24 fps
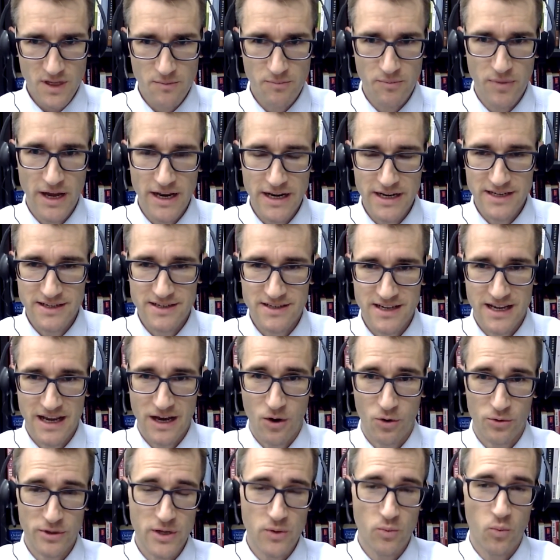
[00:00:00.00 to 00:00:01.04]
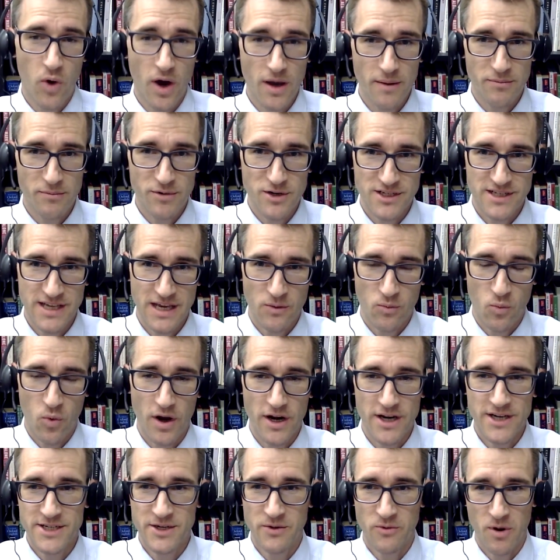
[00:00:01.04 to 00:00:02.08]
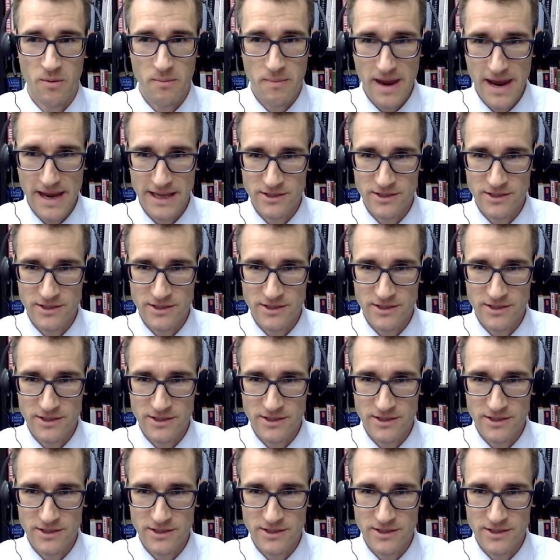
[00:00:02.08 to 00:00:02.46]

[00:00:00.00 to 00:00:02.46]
but only 1% wanted to remain.